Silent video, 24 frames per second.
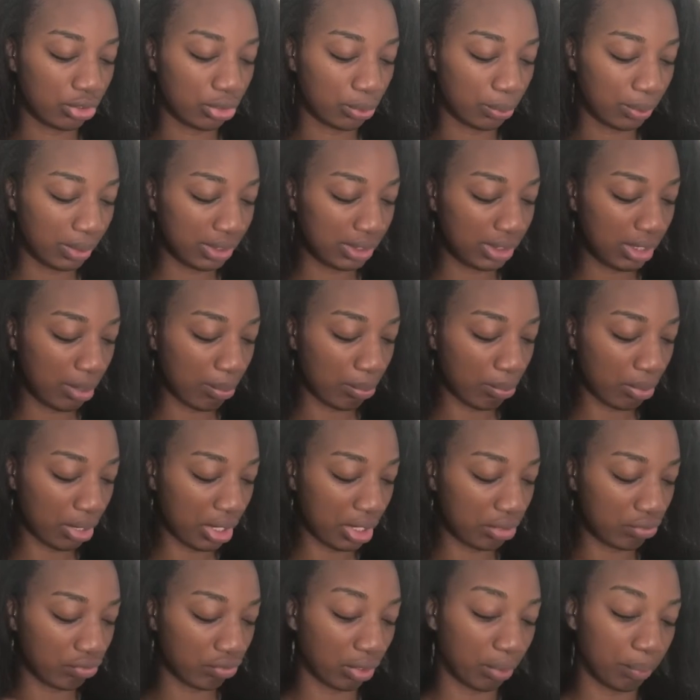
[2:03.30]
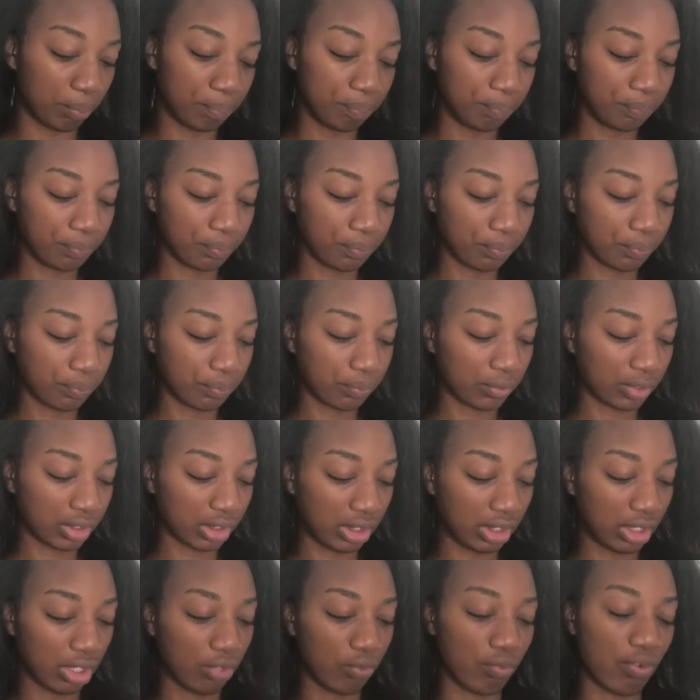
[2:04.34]
twists and braids from
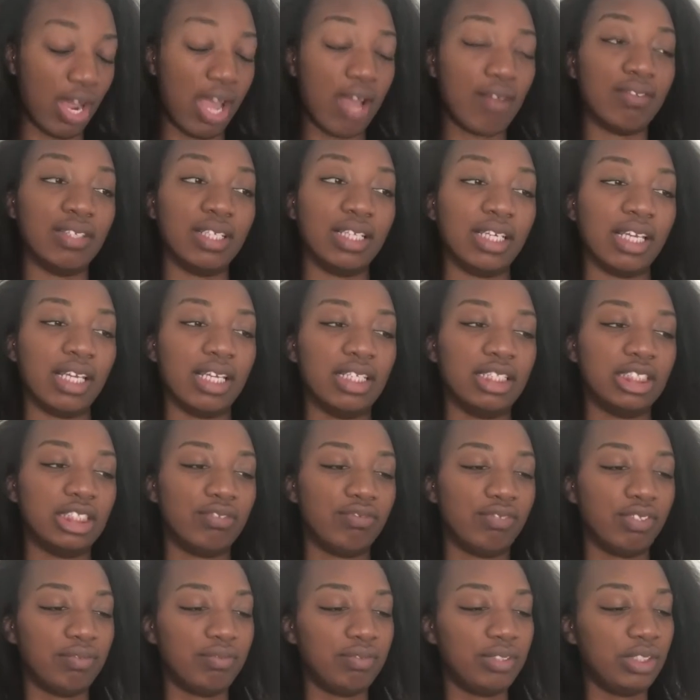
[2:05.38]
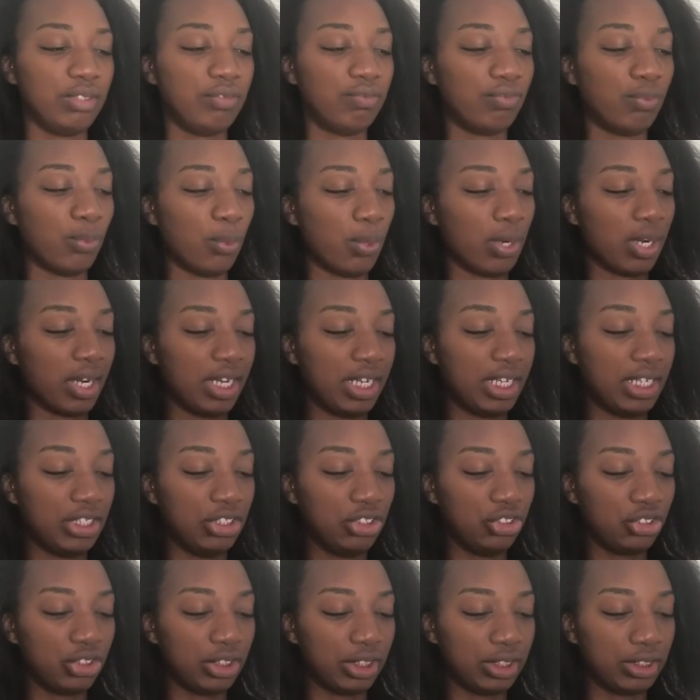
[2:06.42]
unraveling, and it's 54
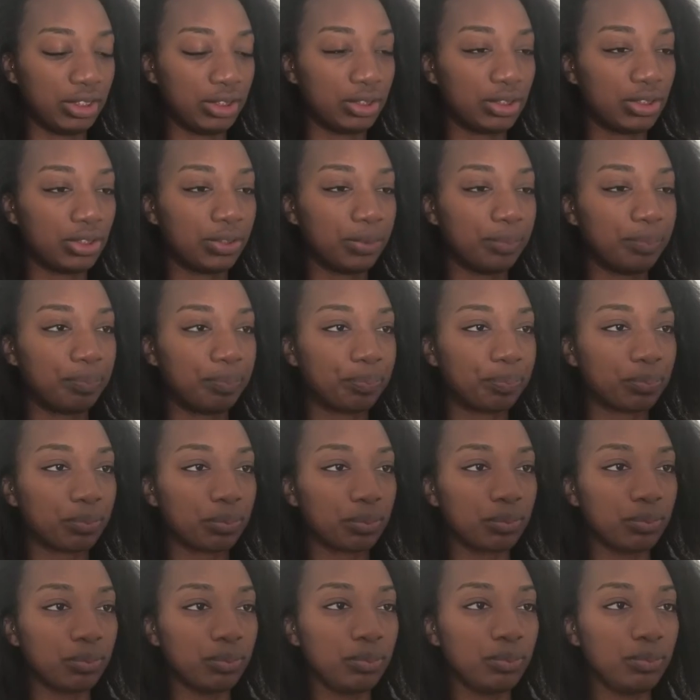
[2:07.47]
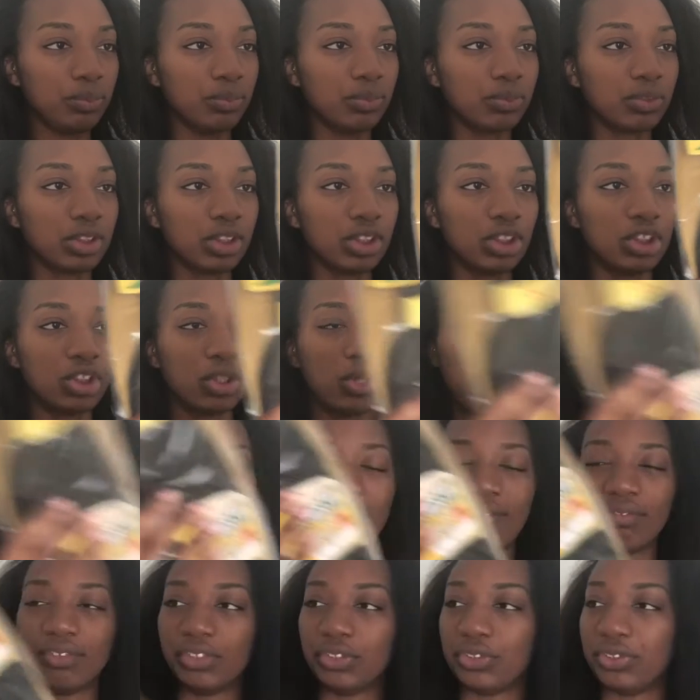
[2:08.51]
inches. So I
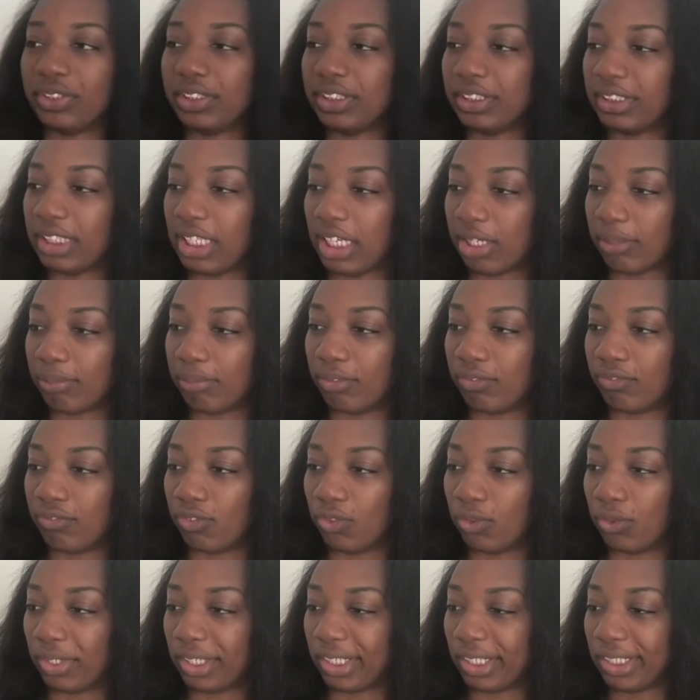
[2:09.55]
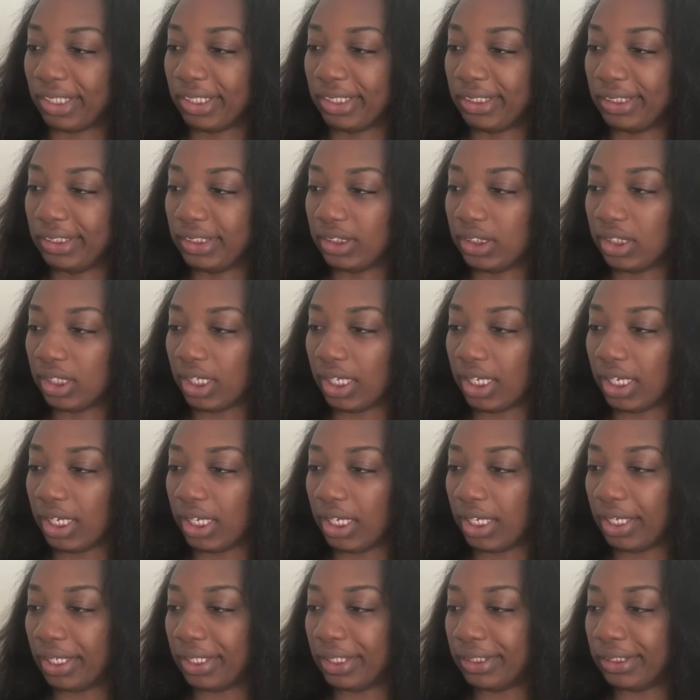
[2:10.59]
have used this hair before,
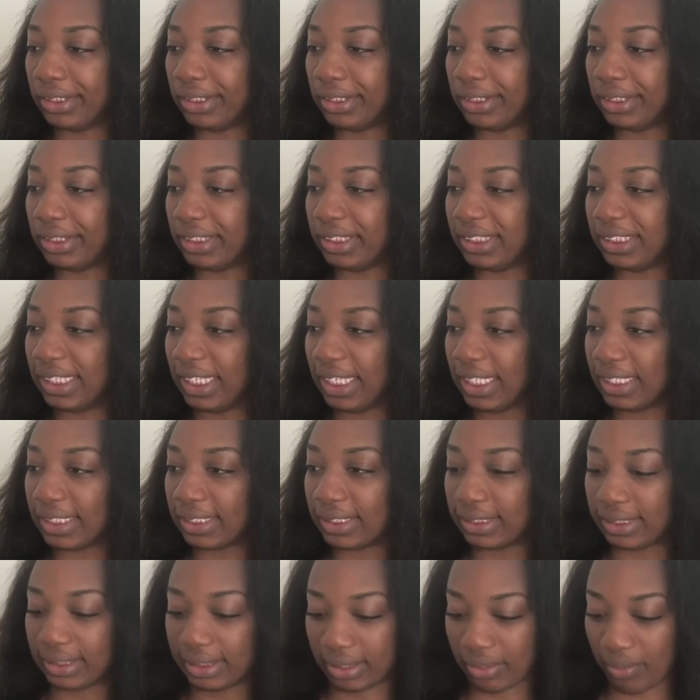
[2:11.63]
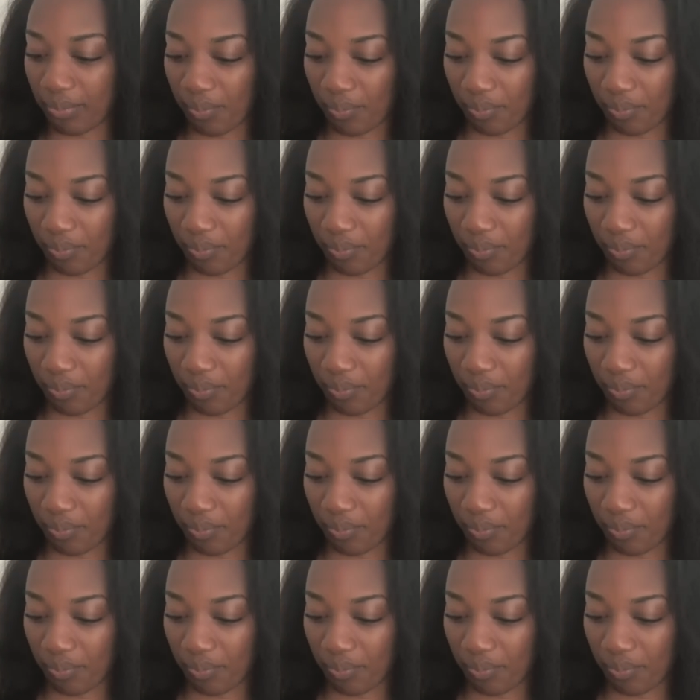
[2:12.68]
and yes.